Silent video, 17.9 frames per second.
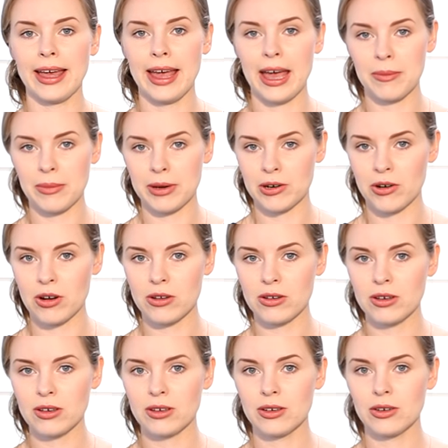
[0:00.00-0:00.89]
hammer-on,
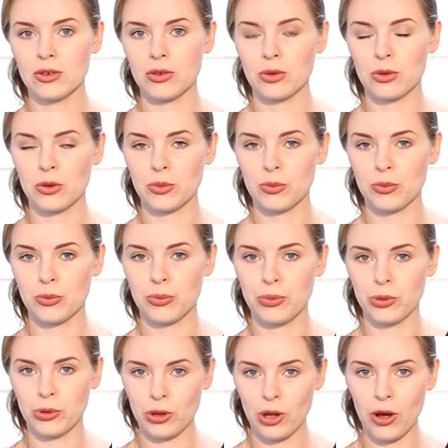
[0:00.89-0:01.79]

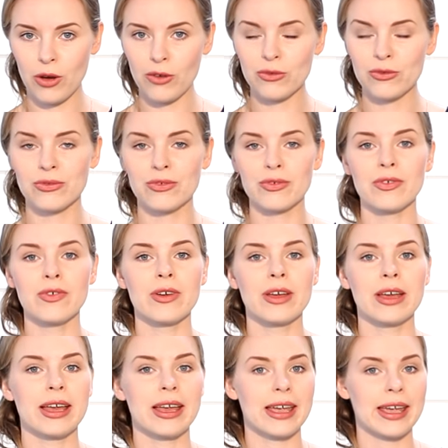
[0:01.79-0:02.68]
pull-off,
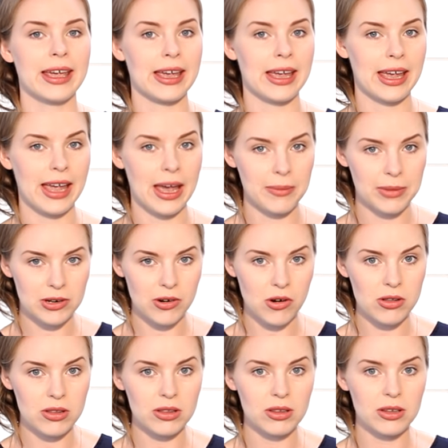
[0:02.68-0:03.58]

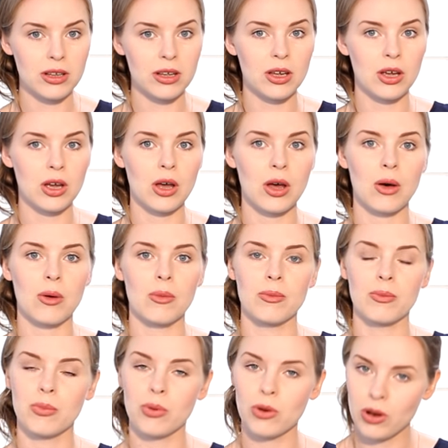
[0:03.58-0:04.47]
hammer-on,
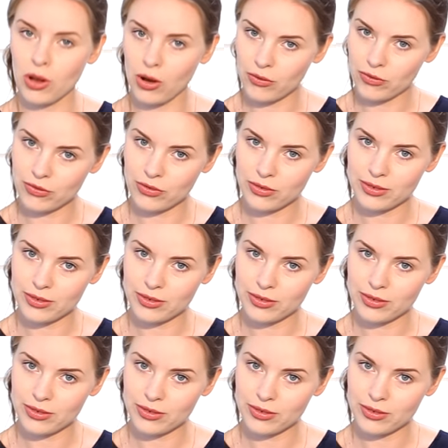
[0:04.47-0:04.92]
pull-off,